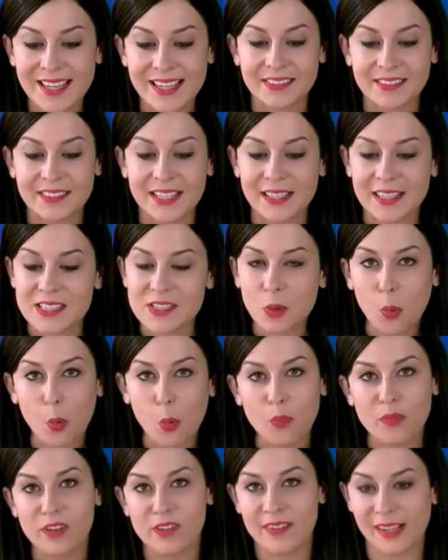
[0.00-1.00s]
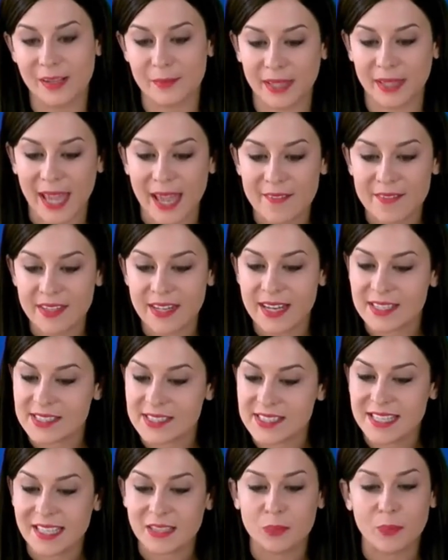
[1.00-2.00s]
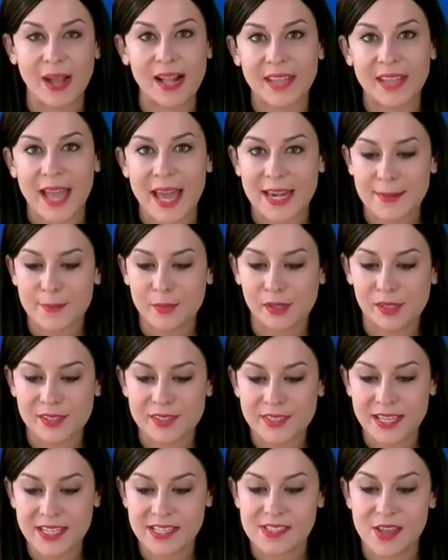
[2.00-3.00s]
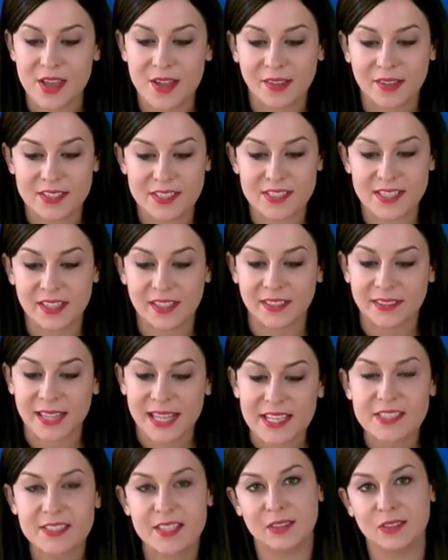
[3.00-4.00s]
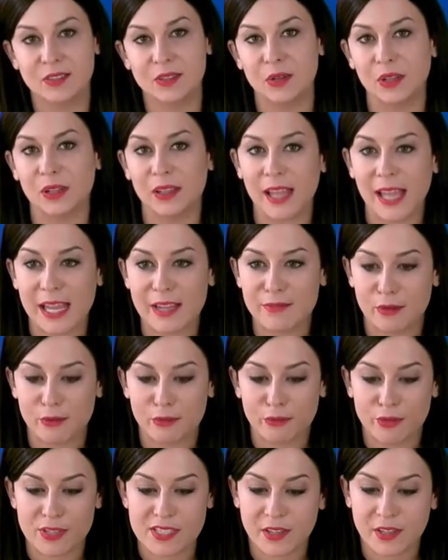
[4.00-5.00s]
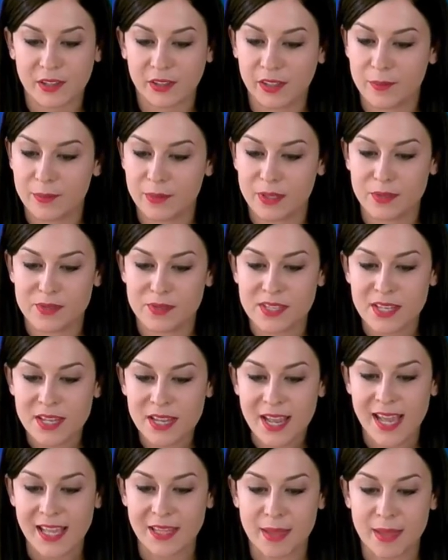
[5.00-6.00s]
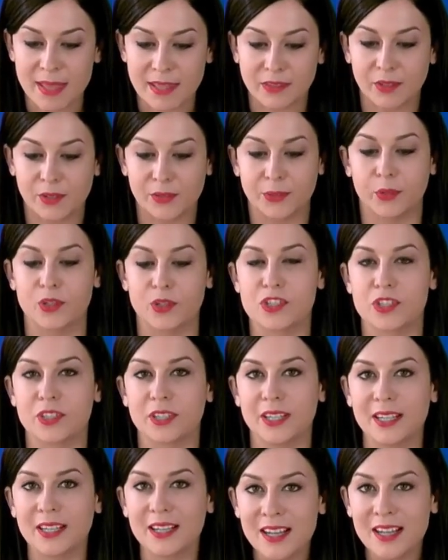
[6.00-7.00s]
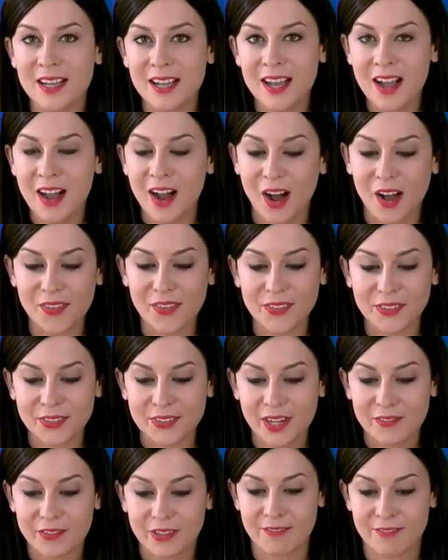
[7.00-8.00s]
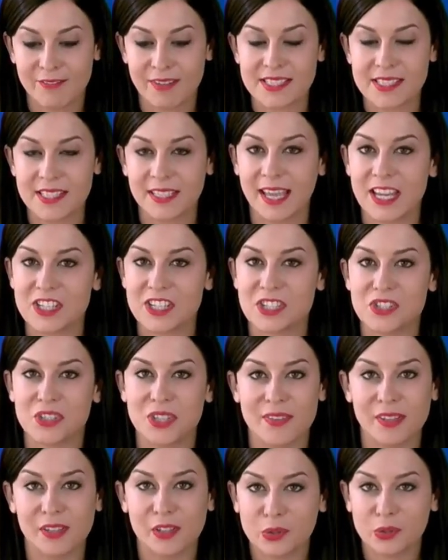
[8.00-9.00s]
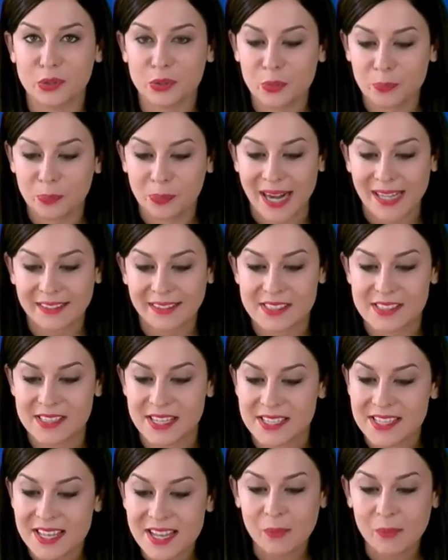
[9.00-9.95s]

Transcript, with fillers: There is overwhelming evidence that wild animals in circuses are destined to a life of physical abuse and mental torture. Undercover investigations reveal cruel practices,